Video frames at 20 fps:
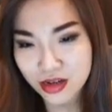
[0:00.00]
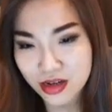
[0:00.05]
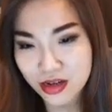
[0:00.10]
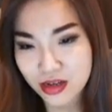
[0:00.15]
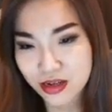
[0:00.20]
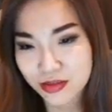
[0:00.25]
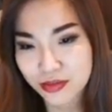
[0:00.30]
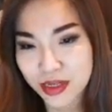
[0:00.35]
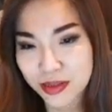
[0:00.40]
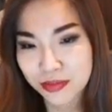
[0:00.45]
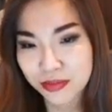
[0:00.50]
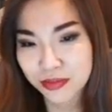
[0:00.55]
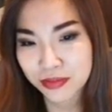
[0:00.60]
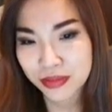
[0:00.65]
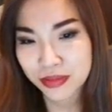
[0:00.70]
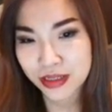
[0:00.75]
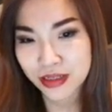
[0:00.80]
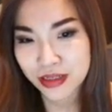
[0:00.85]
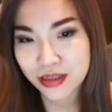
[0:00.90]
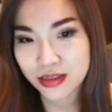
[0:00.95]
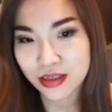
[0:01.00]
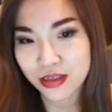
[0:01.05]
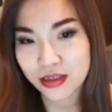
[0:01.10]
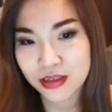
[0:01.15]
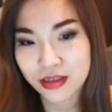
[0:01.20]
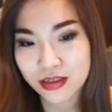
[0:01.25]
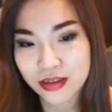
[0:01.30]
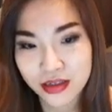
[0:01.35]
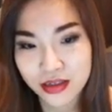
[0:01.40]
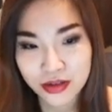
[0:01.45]
I'm lazy. I
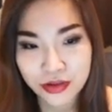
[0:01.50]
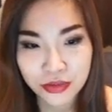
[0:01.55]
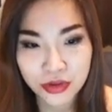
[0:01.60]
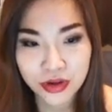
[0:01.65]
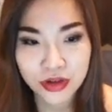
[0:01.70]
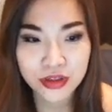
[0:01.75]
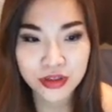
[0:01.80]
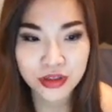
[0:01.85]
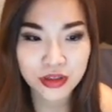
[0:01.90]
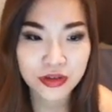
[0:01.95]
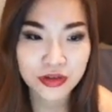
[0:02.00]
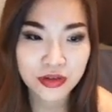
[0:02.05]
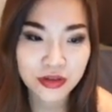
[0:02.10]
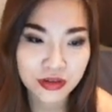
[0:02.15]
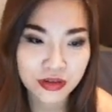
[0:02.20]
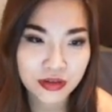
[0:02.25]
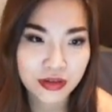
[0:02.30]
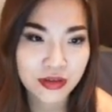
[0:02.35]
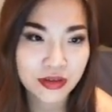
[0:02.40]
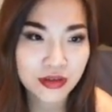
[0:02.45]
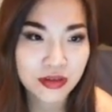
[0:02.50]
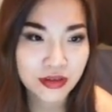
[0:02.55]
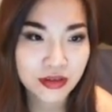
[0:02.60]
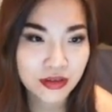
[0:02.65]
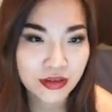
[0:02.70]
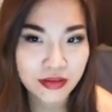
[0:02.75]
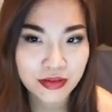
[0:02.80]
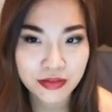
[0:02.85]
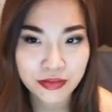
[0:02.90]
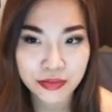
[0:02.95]
don't want to.
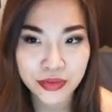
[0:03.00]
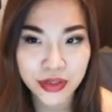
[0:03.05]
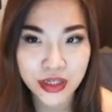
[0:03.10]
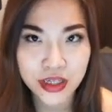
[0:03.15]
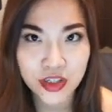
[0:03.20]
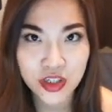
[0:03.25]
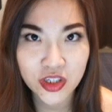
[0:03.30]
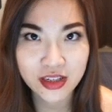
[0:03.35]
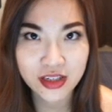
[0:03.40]
Bitch.